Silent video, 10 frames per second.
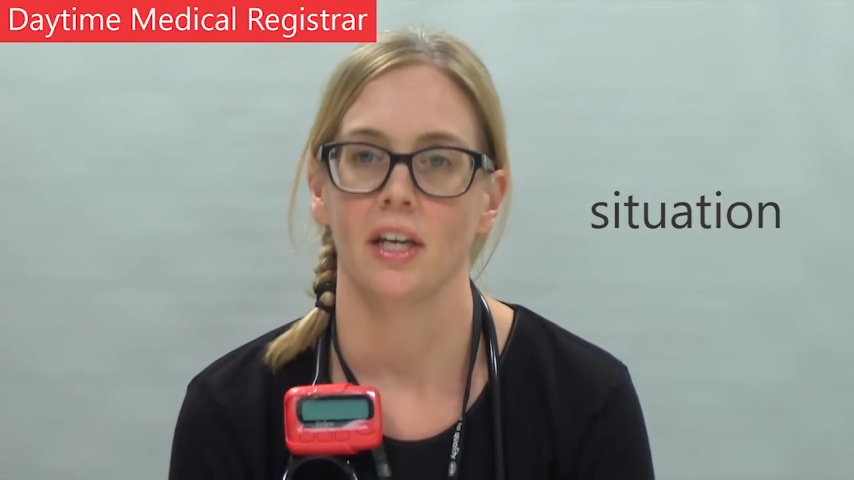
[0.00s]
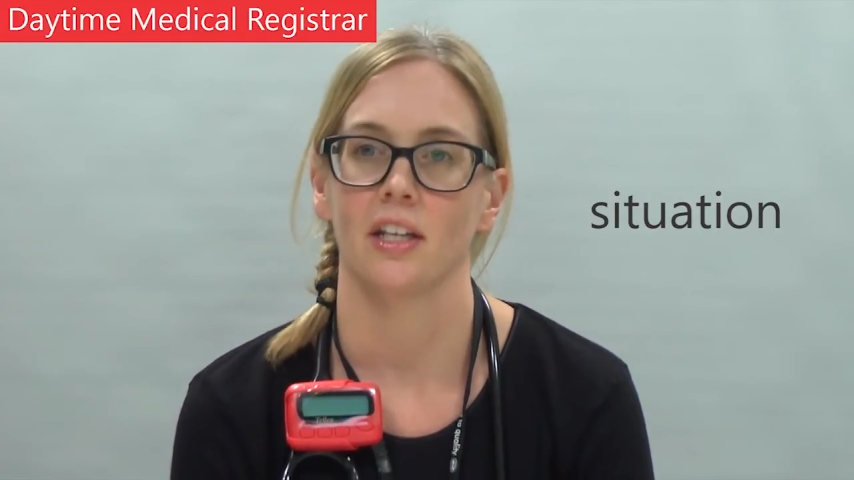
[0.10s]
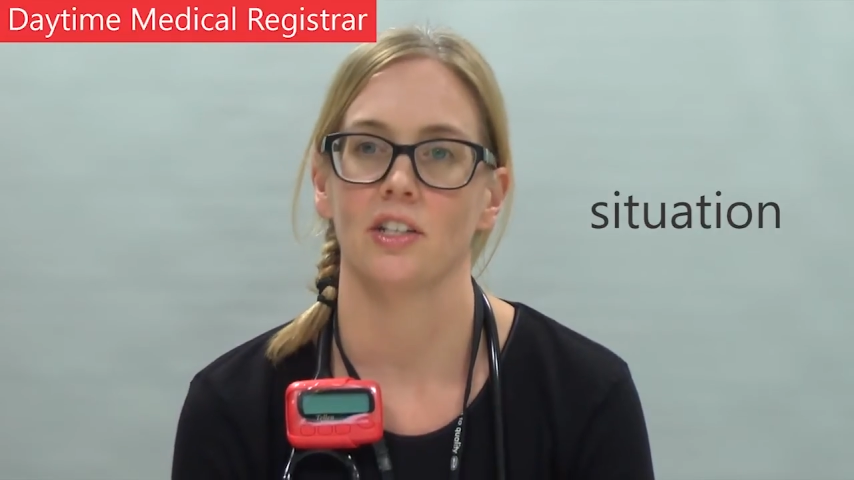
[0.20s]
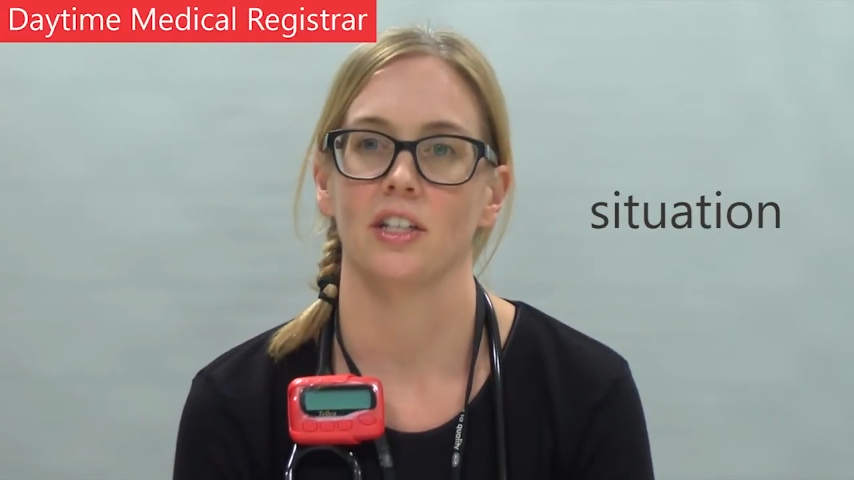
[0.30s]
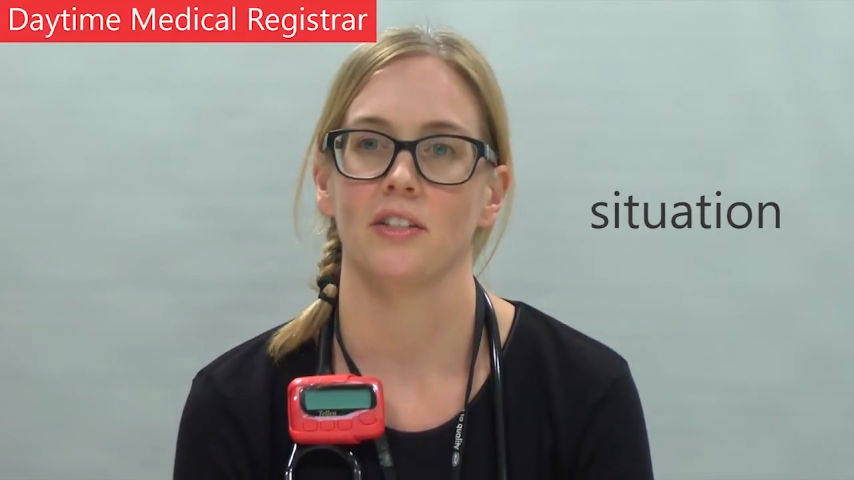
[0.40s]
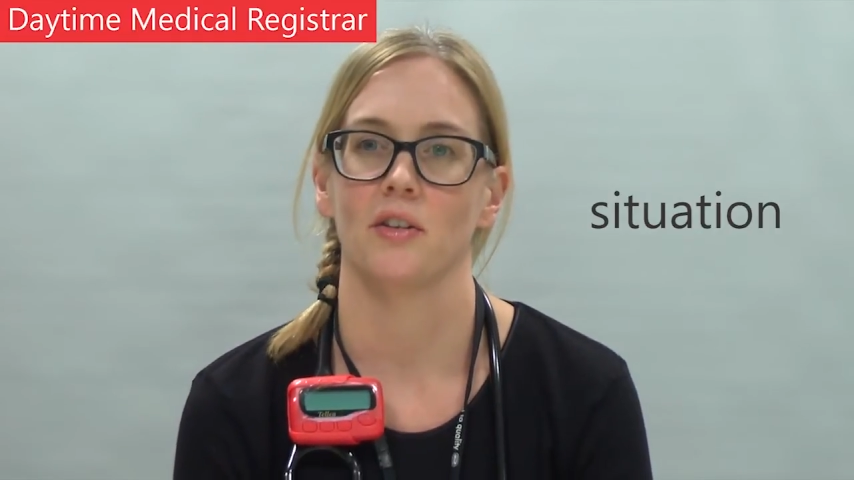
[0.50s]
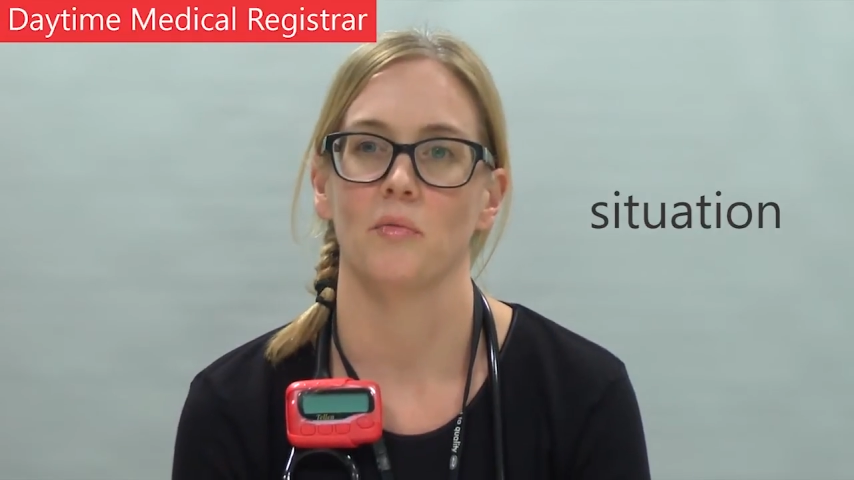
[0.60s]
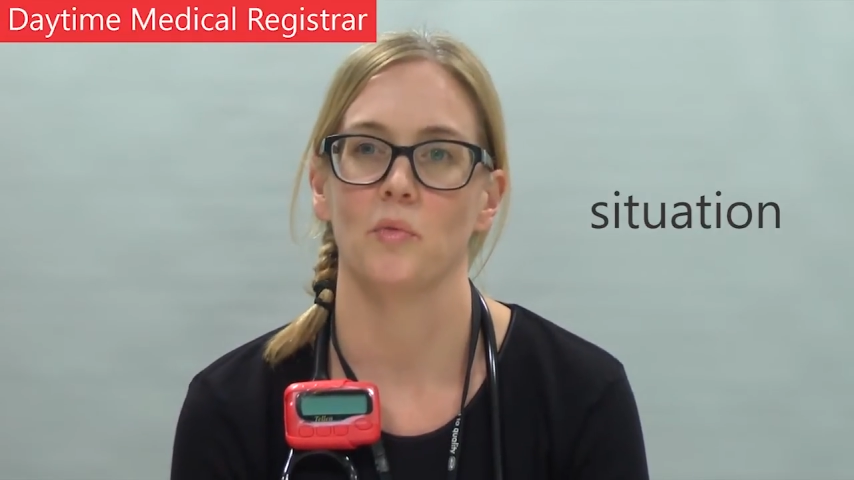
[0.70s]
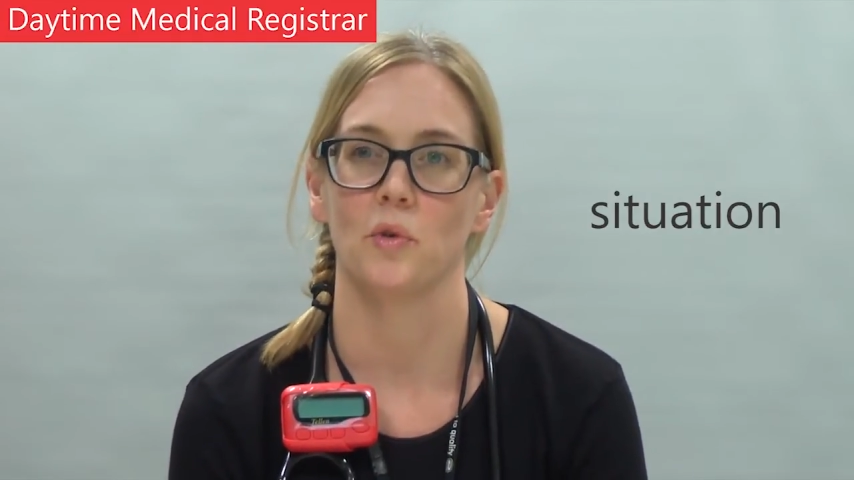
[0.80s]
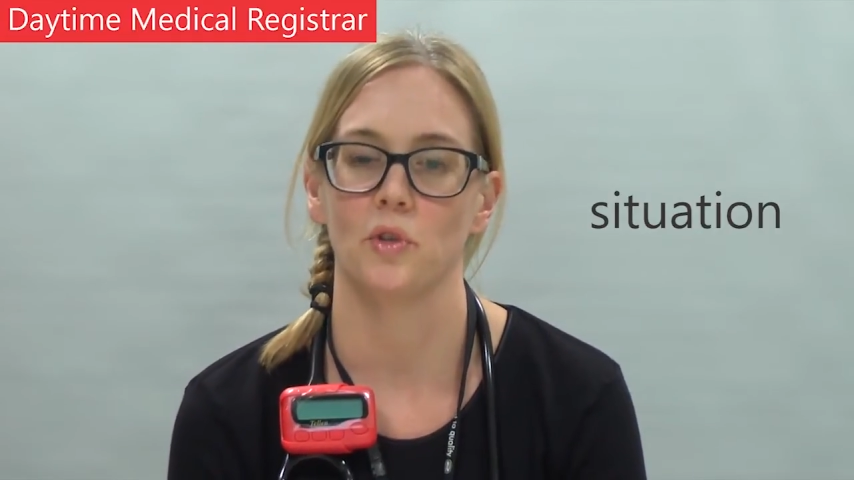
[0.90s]
Uh, she's
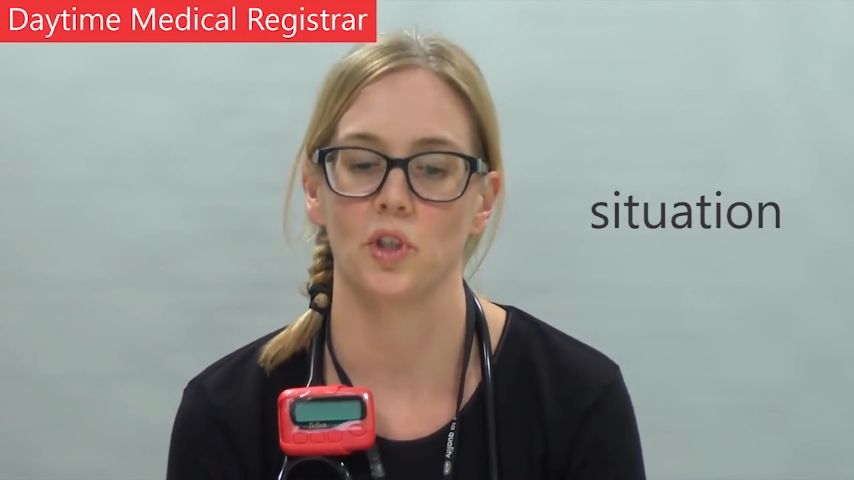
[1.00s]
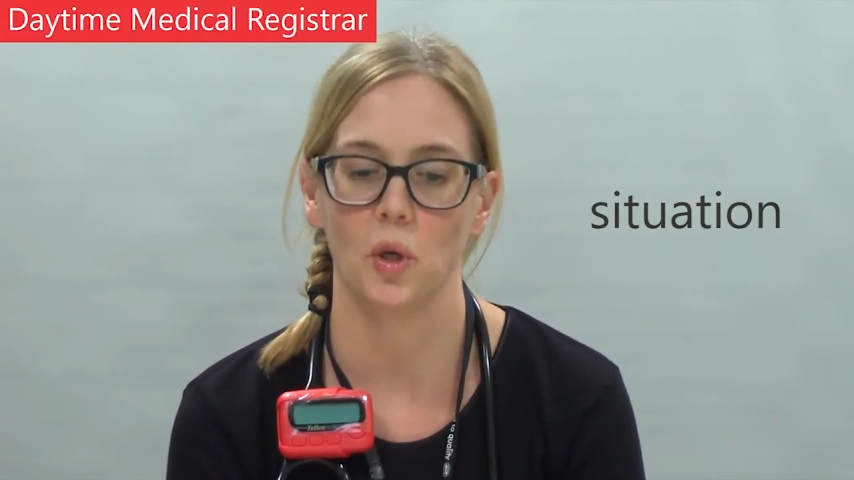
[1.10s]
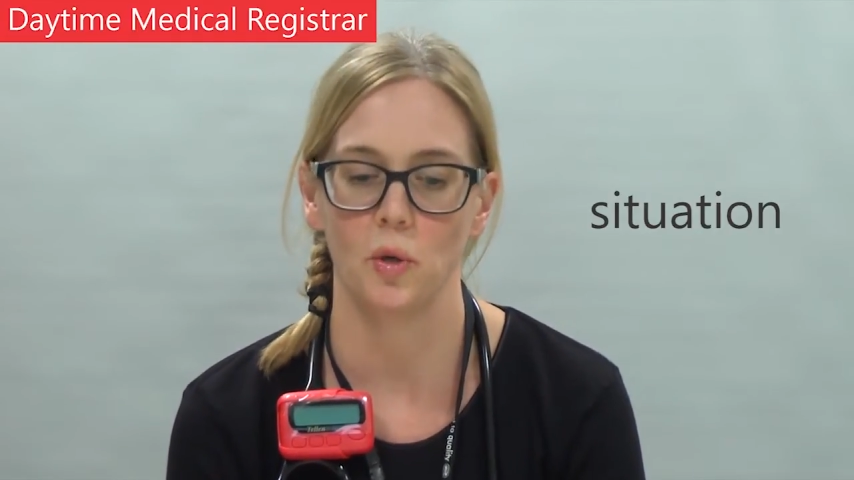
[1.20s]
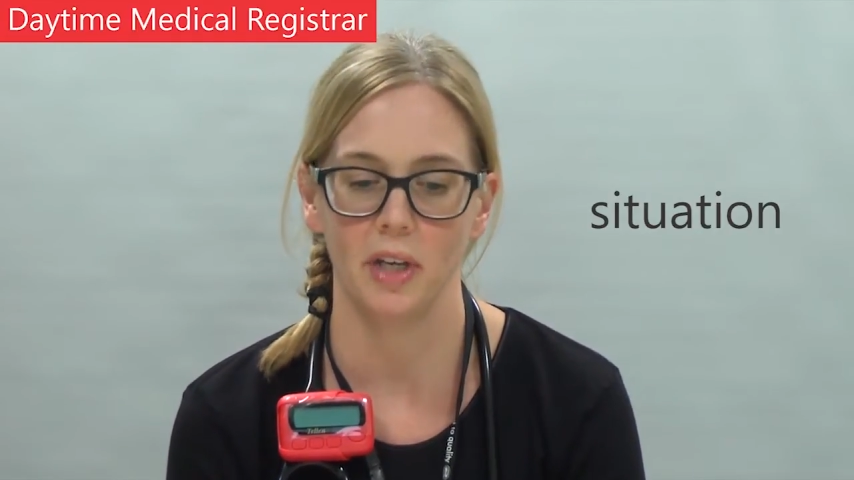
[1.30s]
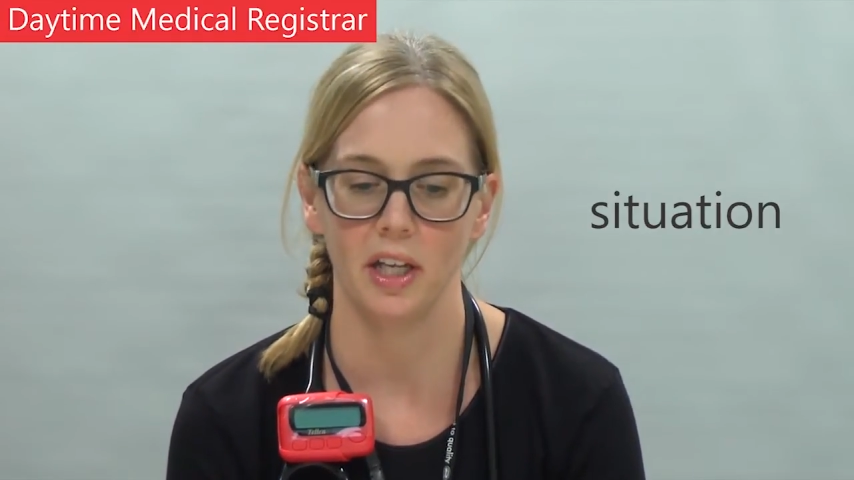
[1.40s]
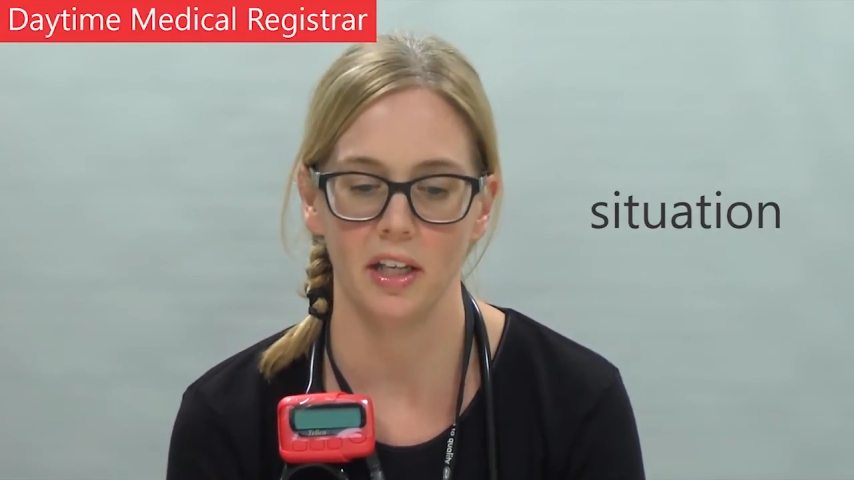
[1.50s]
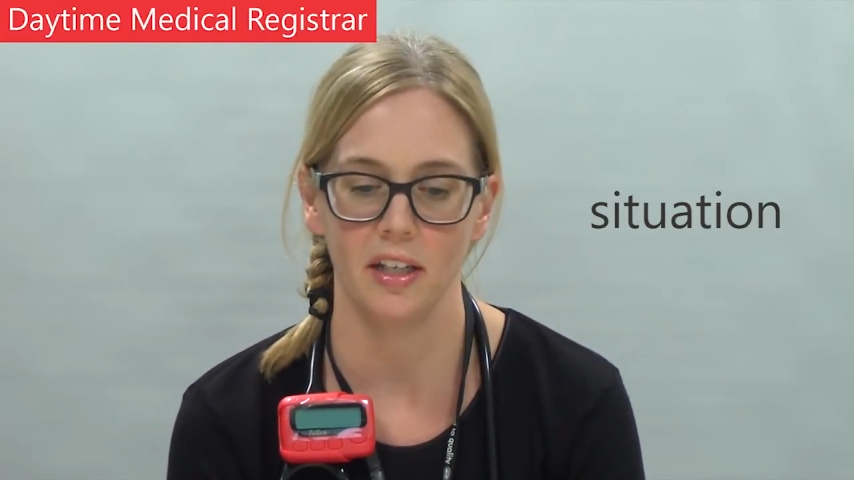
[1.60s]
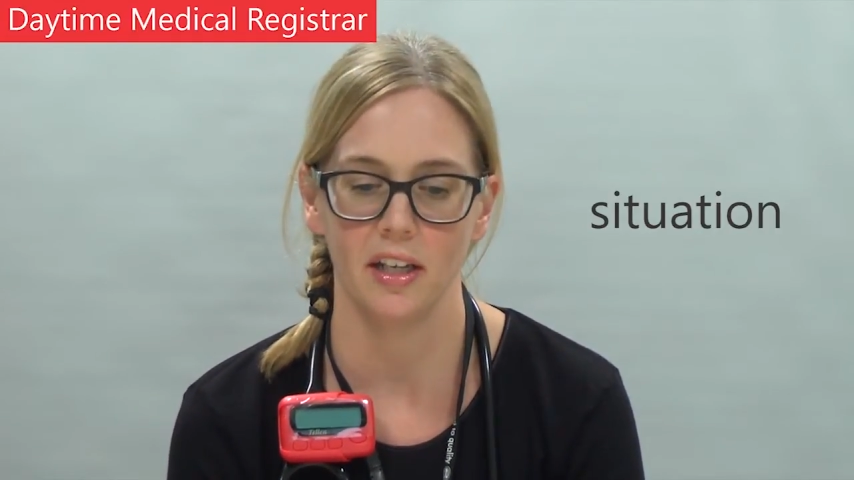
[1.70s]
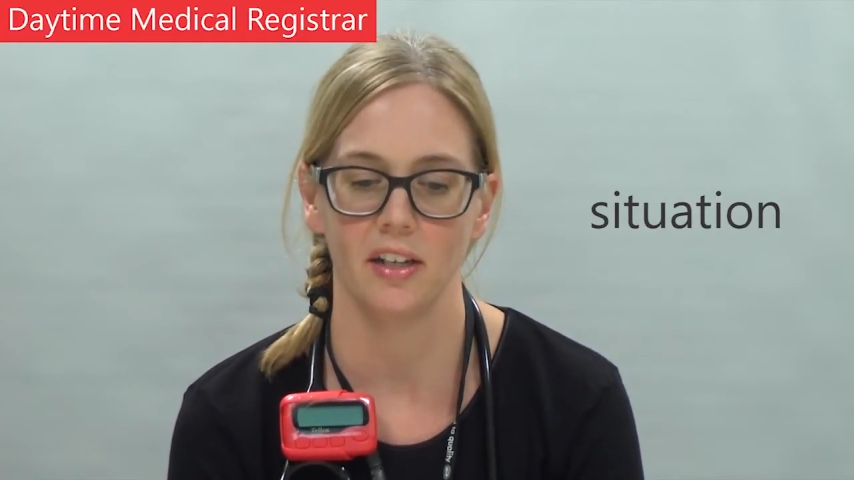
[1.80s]
on Ward 2B,